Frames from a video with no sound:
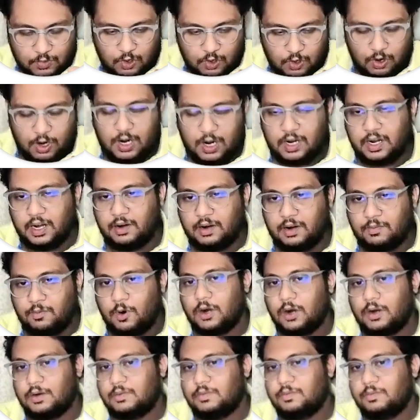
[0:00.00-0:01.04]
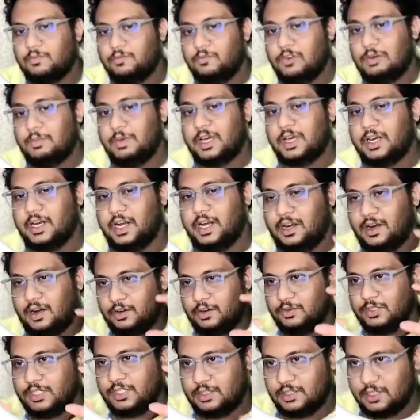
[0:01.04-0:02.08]
content what will be created
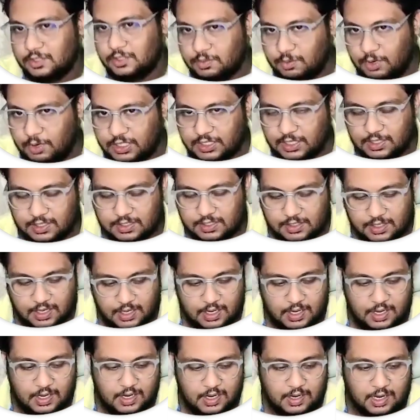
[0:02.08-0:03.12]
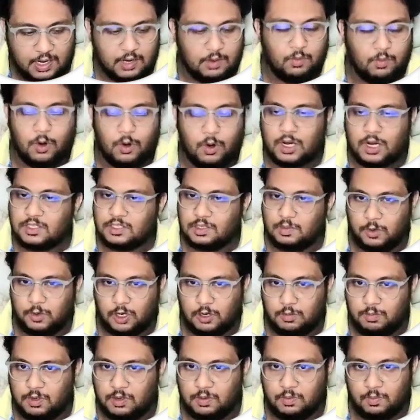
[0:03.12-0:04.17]
using these questions, like what is the
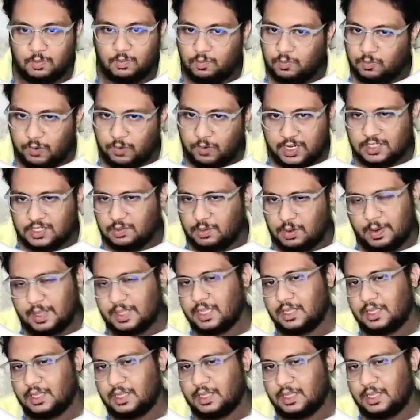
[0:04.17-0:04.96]
problem, why is the problem.